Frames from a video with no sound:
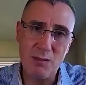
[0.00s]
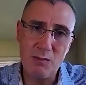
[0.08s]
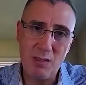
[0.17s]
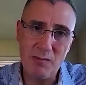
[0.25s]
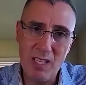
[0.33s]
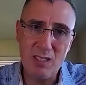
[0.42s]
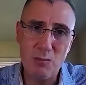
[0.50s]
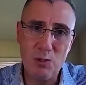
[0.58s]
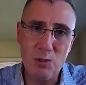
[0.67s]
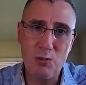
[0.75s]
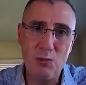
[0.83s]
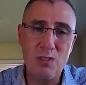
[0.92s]
about vegetable
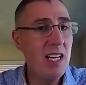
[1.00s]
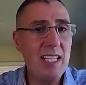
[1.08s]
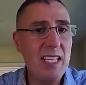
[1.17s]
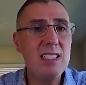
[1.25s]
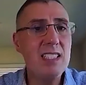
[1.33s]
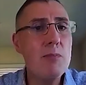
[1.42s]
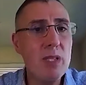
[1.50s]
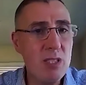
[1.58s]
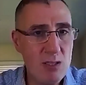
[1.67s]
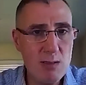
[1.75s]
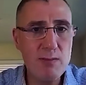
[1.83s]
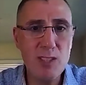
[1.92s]
juice. Had it not
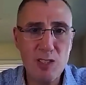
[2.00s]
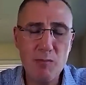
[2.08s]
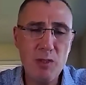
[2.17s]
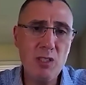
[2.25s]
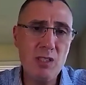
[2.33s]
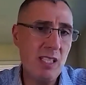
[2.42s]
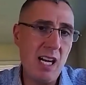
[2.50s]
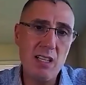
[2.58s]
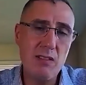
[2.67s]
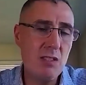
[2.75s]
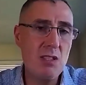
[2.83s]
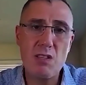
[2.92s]
because of the community,
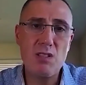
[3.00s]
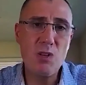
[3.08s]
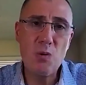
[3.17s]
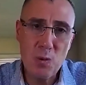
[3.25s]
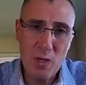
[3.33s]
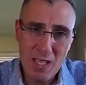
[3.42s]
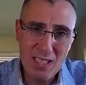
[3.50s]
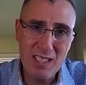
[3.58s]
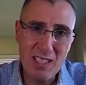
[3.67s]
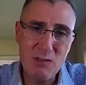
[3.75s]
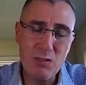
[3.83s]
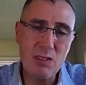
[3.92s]
there's no way that
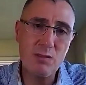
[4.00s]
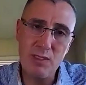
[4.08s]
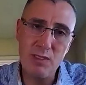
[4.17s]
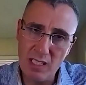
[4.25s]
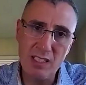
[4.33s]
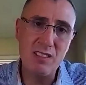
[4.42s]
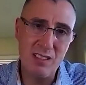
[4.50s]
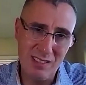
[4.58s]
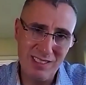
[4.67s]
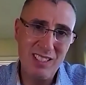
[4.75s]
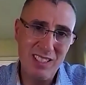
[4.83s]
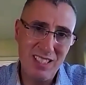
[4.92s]
I could have done it.
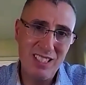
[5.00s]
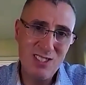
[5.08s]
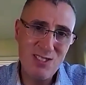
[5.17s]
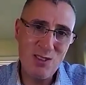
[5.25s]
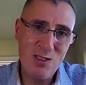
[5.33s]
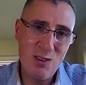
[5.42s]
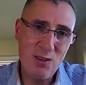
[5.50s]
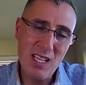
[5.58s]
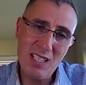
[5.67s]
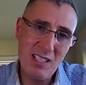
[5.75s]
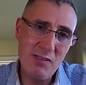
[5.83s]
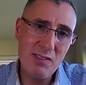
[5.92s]
So
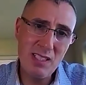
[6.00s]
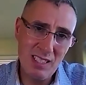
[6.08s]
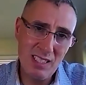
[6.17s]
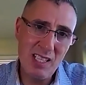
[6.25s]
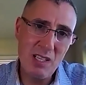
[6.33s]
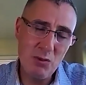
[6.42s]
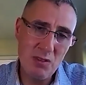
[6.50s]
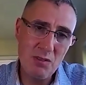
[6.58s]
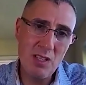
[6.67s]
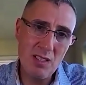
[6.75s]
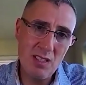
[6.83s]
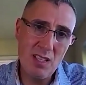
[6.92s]
yeah, definitely
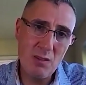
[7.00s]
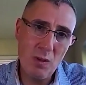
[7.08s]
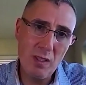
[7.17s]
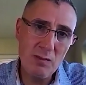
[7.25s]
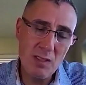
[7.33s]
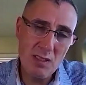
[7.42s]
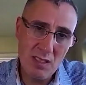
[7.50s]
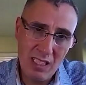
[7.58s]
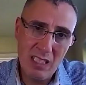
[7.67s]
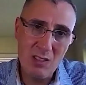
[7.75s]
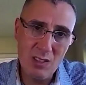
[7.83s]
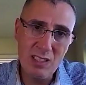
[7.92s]
that's one of the
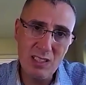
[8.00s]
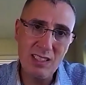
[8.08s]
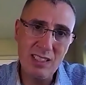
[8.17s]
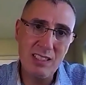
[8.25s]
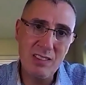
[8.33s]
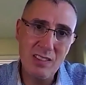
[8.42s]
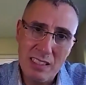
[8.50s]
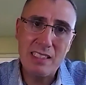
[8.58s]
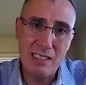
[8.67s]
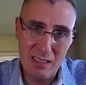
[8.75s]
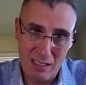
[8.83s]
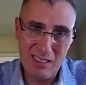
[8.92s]
secret
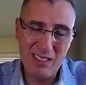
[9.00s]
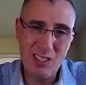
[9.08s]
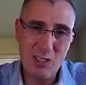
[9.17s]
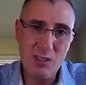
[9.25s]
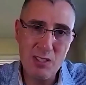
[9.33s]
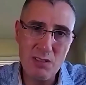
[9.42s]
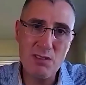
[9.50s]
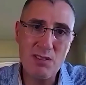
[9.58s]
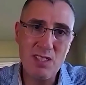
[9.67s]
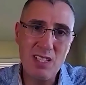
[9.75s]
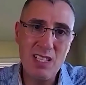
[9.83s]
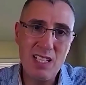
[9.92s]
ingredients of this